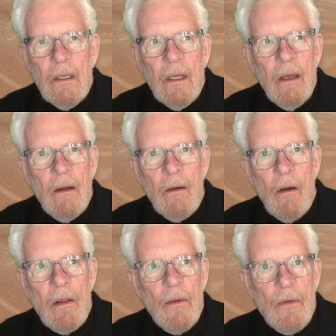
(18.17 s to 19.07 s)

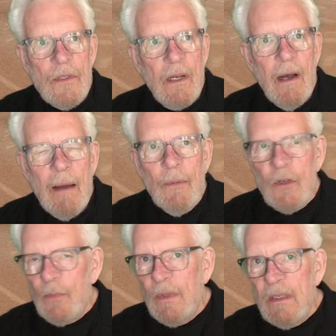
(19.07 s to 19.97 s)
all those
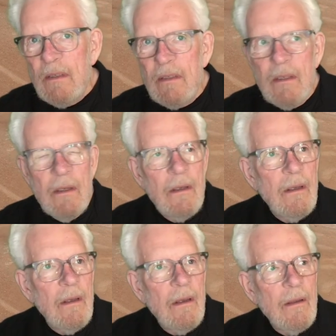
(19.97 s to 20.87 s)
accomplishments
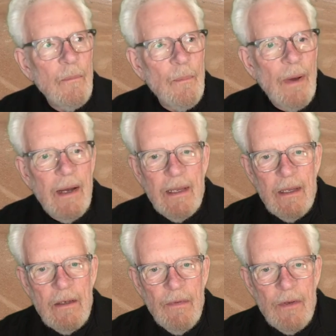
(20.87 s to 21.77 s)
by
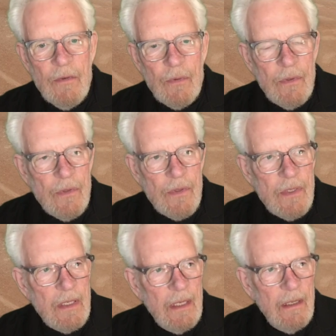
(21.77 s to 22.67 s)

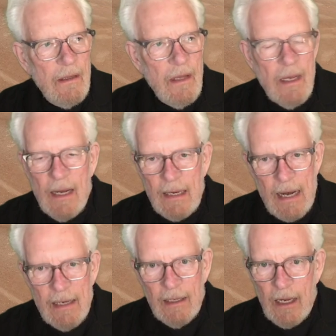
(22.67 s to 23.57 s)
individuals in the
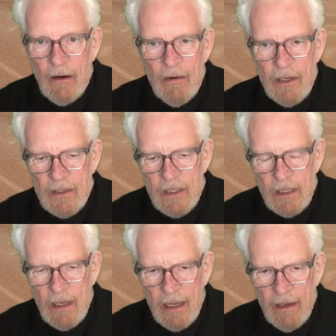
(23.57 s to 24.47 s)
iconic areas
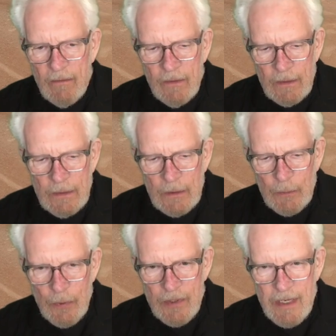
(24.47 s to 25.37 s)
that I have
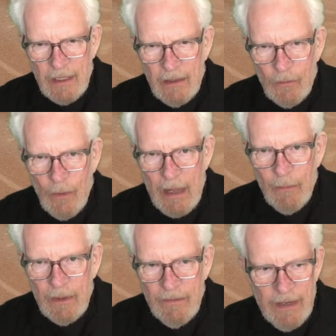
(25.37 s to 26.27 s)
presented. Why
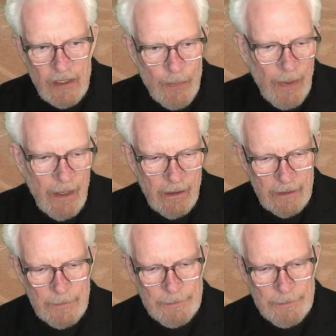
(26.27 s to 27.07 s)
would Vets Park?